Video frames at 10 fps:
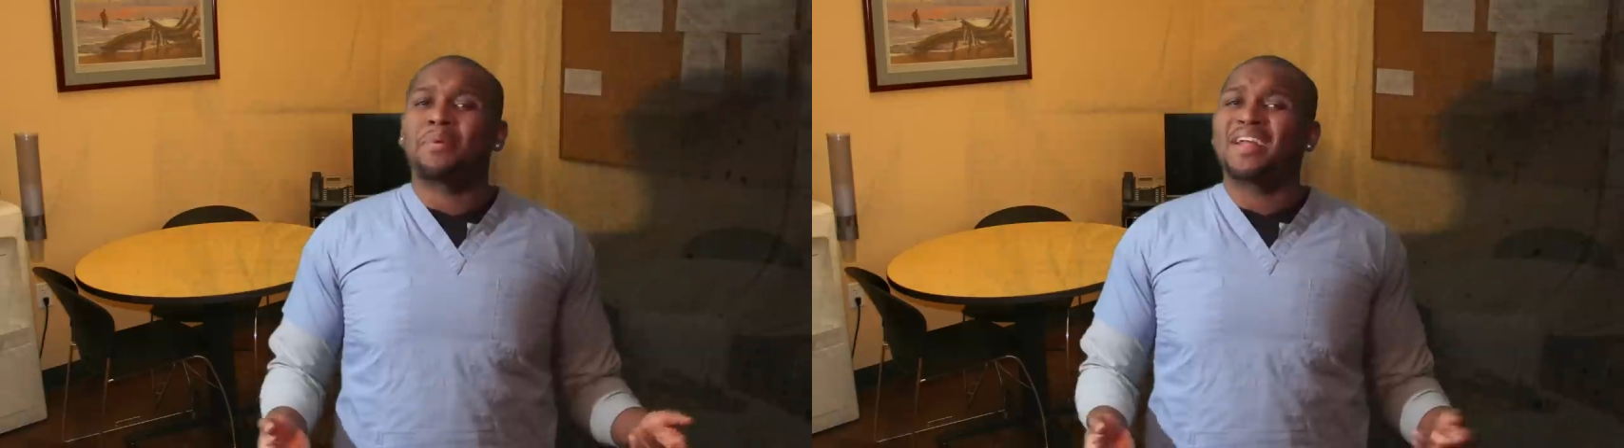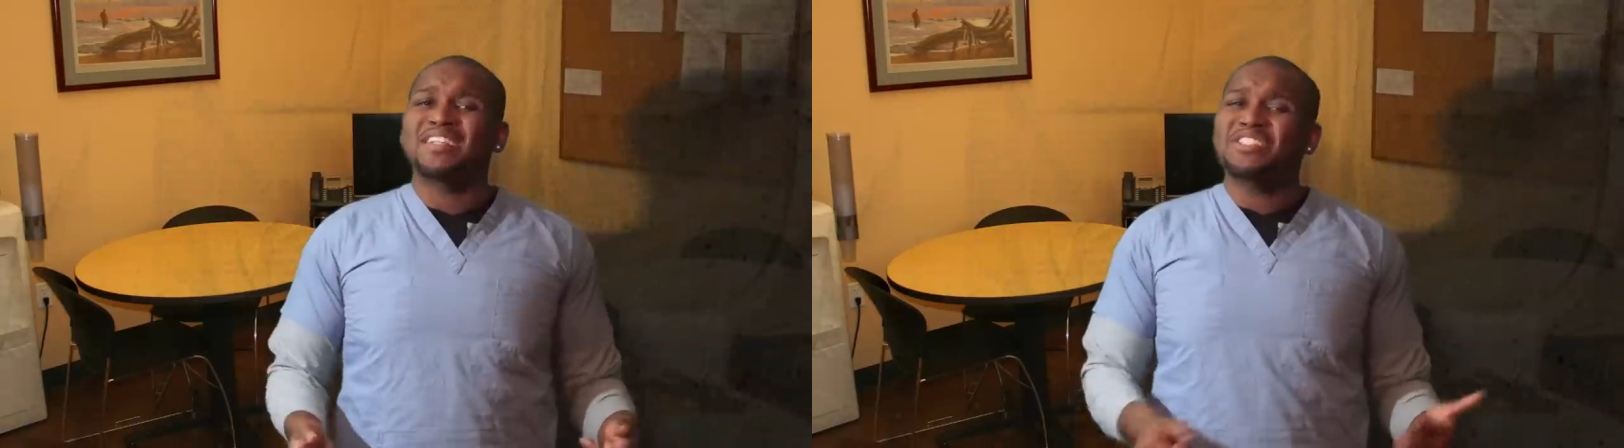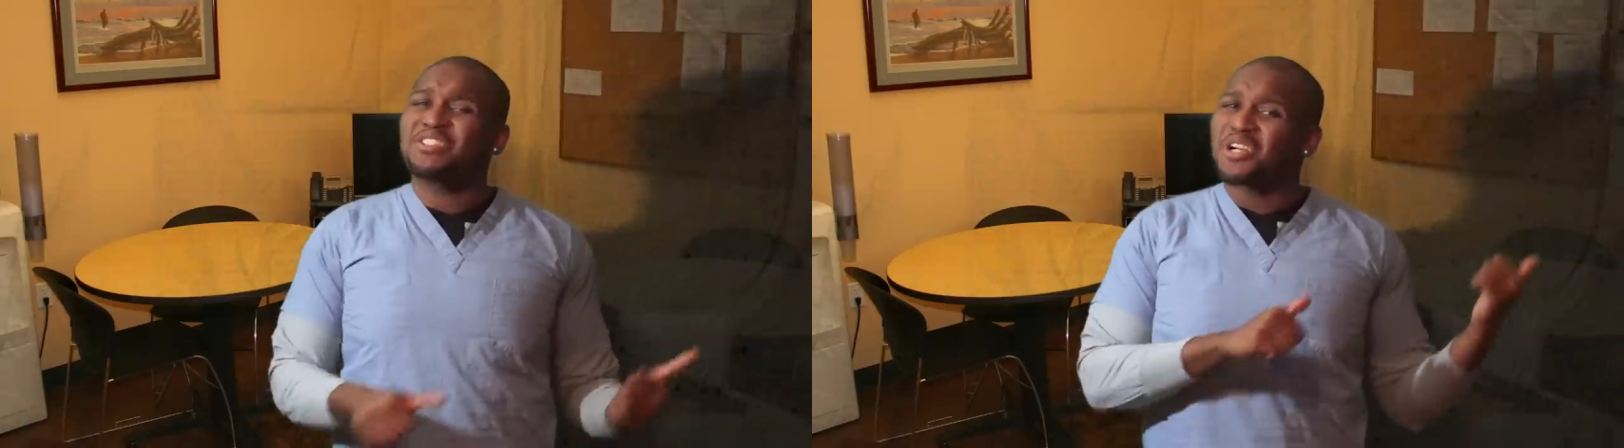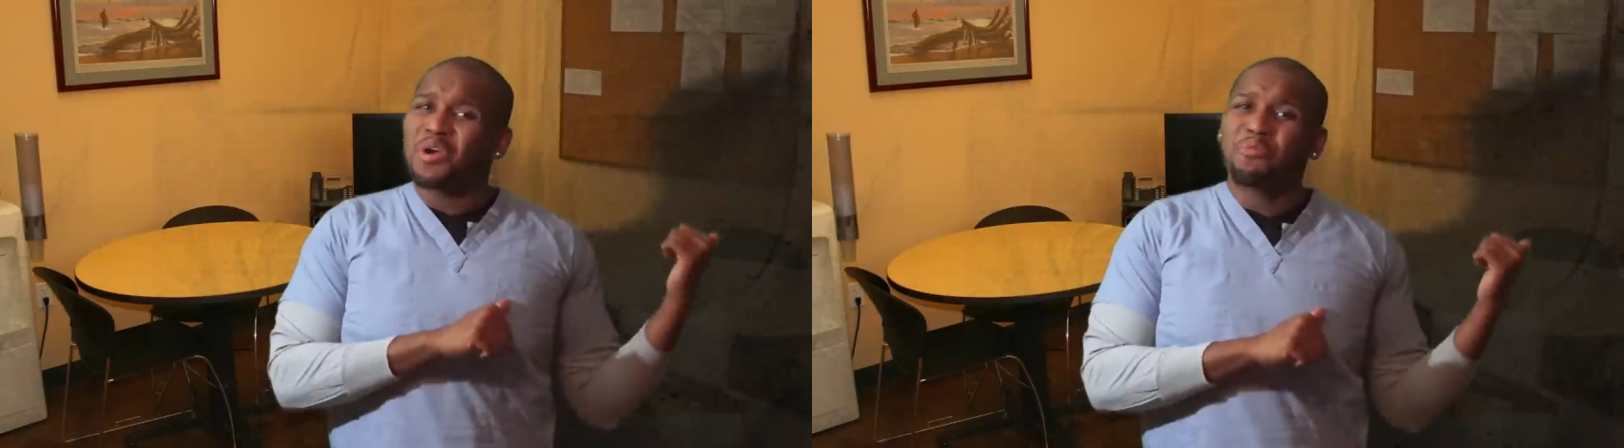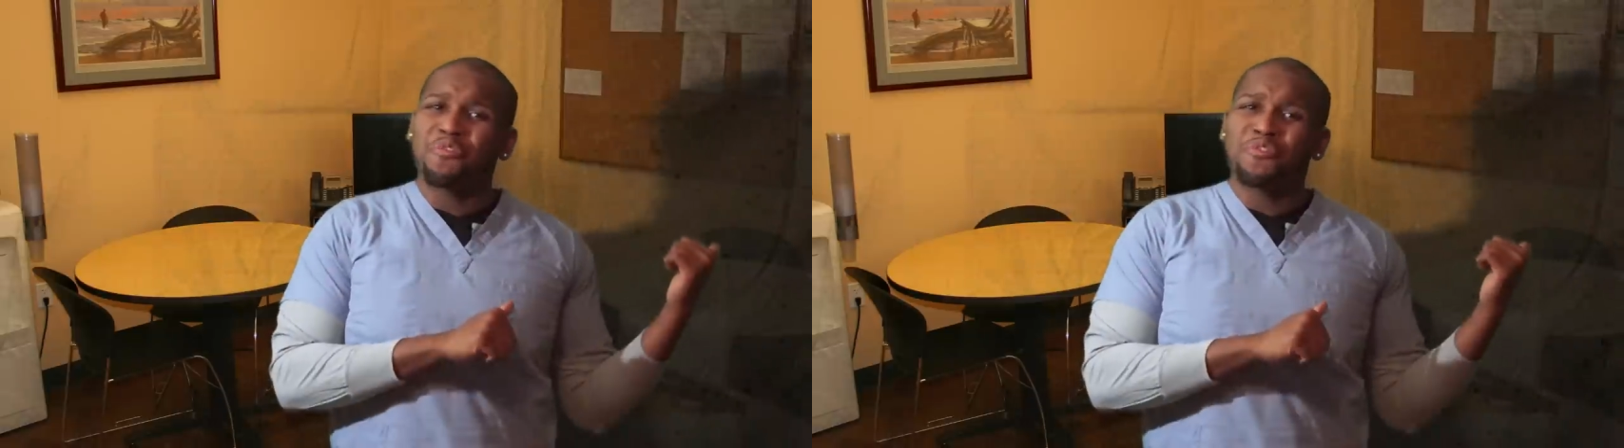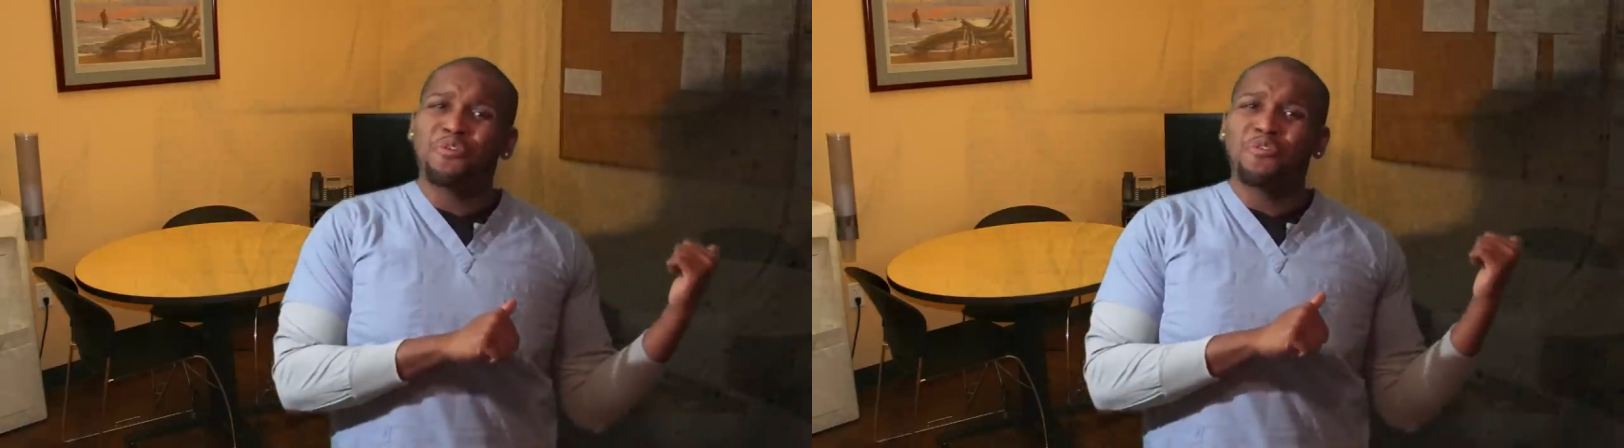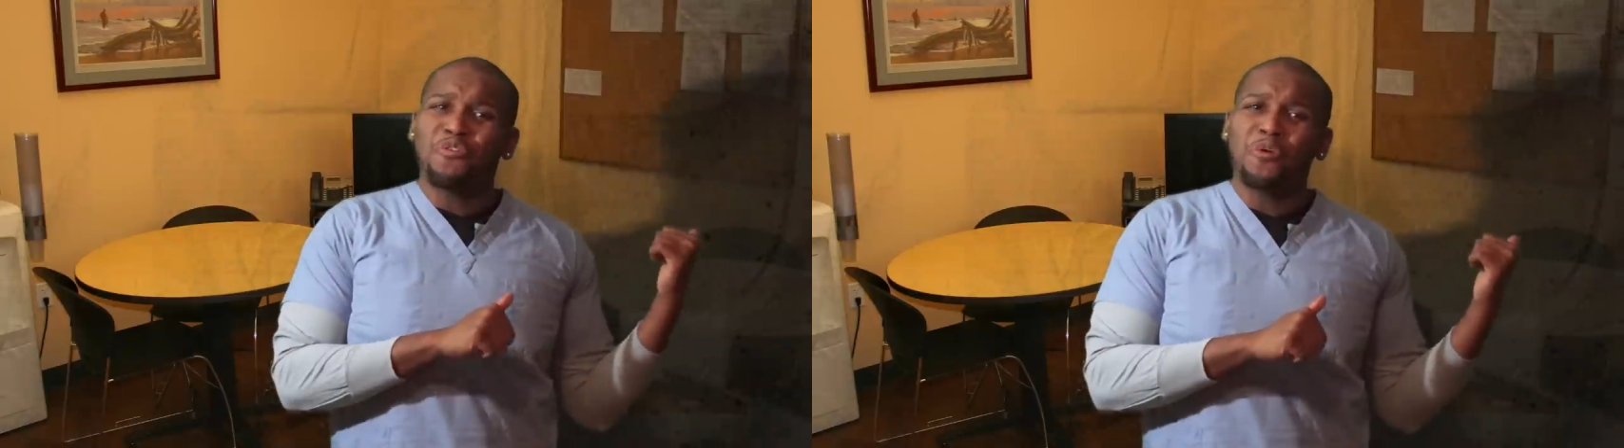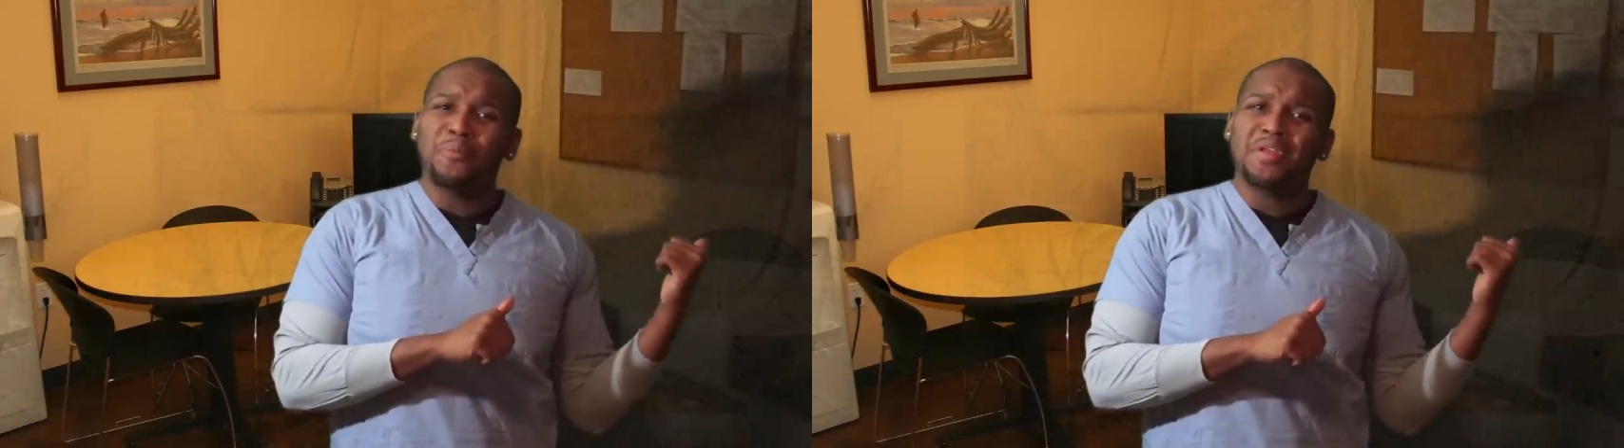but I need you to come review it
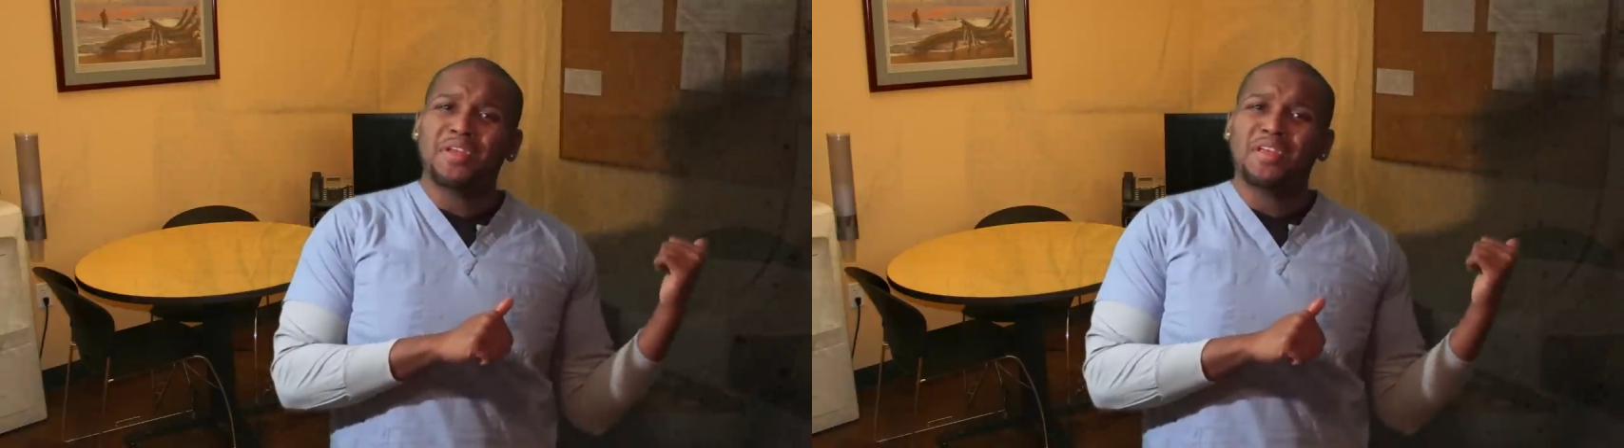for me.